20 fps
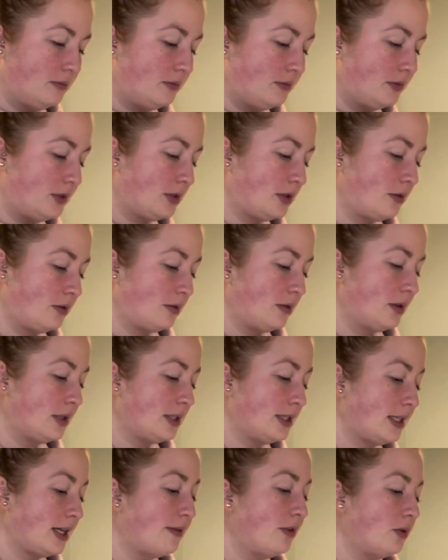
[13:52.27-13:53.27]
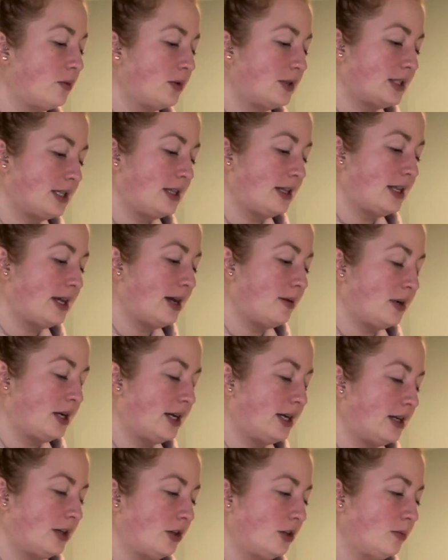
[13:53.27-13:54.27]
So the Devil was in that
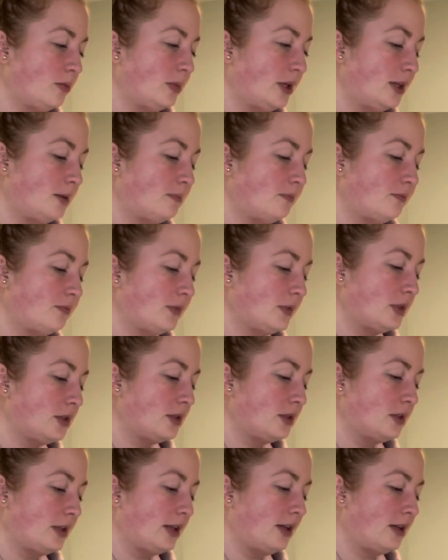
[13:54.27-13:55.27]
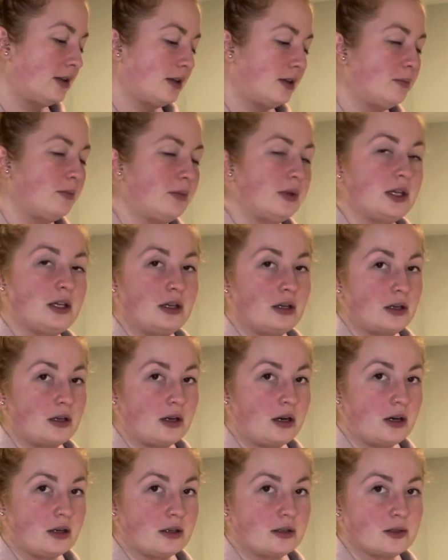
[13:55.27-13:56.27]
pile, but like a million
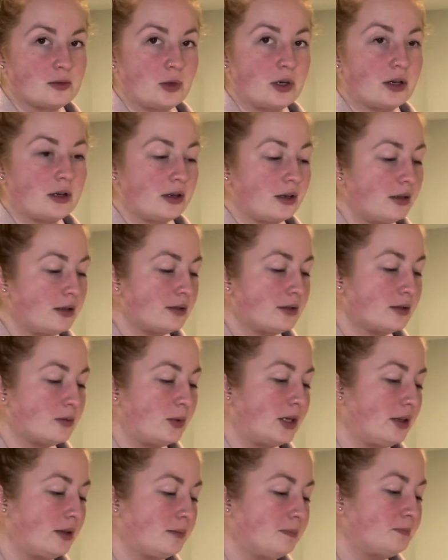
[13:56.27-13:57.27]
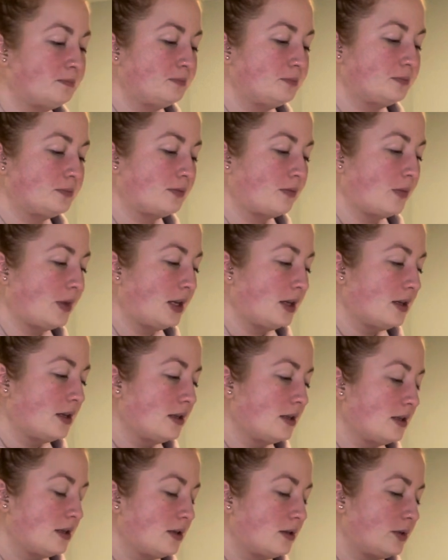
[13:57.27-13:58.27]
cards were as well.
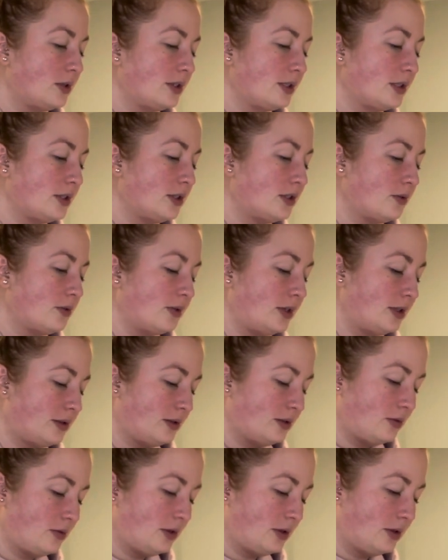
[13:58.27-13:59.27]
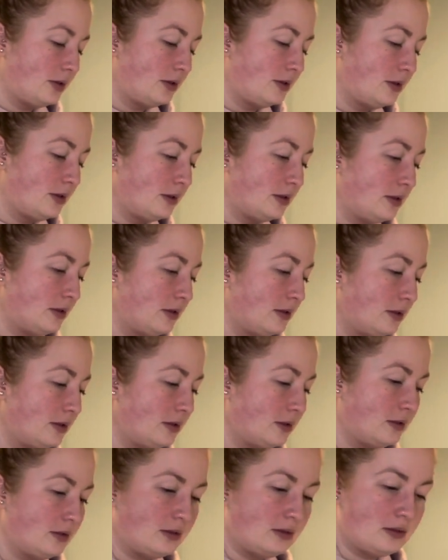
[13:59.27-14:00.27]
What is this Three of Swords?
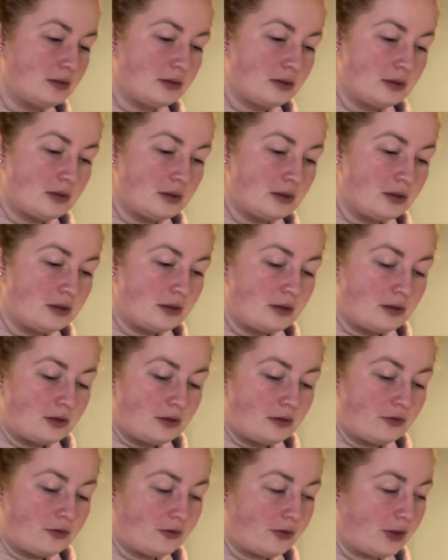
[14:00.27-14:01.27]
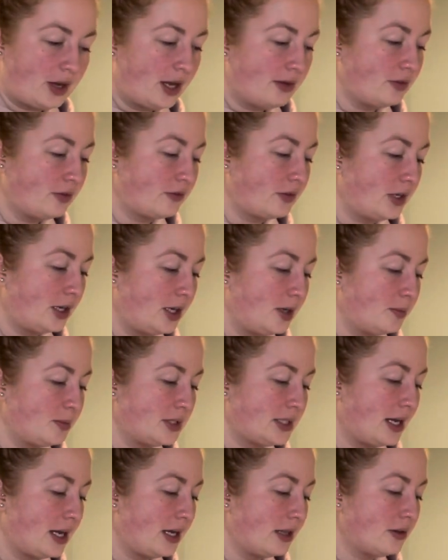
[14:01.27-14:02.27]
Five of Cups.
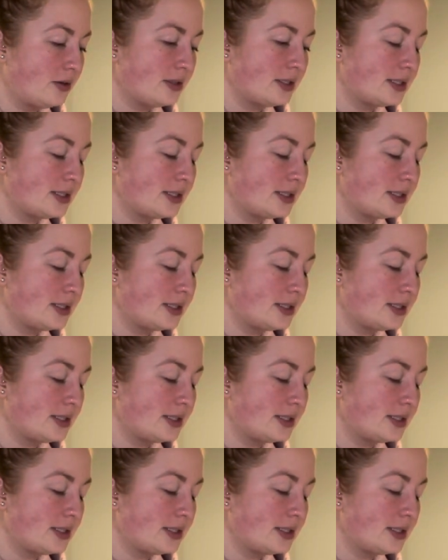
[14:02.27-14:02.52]
Yeah, there's